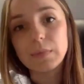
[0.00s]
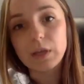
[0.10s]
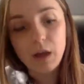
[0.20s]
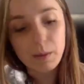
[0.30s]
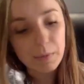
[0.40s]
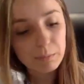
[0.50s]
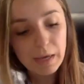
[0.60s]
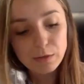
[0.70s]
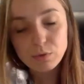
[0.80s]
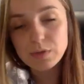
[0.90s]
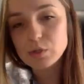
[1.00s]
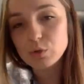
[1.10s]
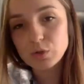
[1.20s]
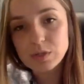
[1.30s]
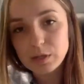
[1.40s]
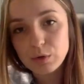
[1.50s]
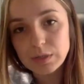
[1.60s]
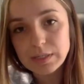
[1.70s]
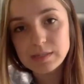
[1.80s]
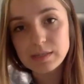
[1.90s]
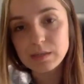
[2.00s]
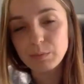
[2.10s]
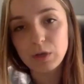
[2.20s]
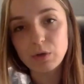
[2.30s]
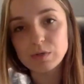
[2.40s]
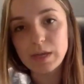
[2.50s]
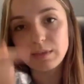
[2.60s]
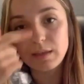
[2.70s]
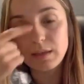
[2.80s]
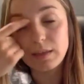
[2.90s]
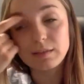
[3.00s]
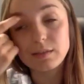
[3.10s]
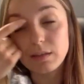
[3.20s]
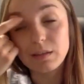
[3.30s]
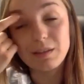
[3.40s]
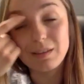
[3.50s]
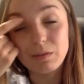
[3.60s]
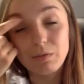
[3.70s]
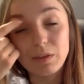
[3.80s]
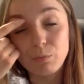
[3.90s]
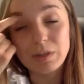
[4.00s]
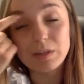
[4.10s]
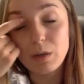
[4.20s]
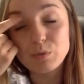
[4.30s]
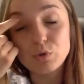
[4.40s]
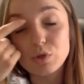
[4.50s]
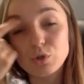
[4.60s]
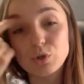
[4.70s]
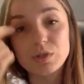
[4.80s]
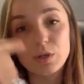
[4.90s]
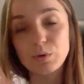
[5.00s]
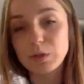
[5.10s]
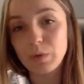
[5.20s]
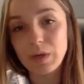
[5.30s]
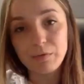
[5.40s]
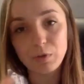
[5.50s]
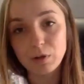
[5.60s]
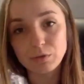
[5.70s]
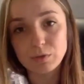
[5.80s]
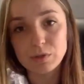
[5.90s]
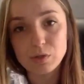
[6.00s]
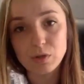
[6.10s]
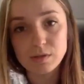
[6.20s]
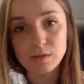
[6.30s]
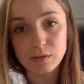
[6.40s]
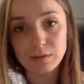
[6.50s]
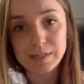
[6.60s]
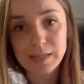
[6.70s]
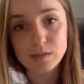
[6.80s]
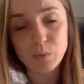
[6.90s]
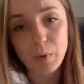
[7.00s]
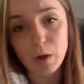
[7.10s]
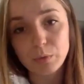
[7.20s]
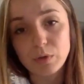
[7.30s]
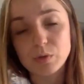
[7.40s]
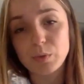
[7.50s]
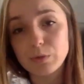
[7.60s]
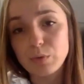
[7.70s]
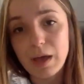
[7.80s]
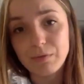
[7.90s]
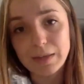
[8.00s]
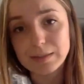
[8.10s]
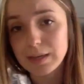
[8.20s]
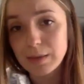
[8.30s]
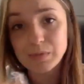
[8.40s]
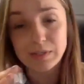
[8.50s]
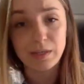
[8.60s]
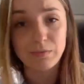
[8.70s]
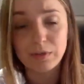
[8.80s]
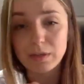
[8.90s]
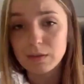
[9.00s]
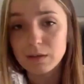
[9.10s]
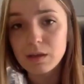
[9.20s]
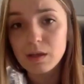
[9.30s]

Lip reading: Coming back to the social security system, because I think that when it comes to social security, we have a lot to discuss about, because we do have handicaps even in the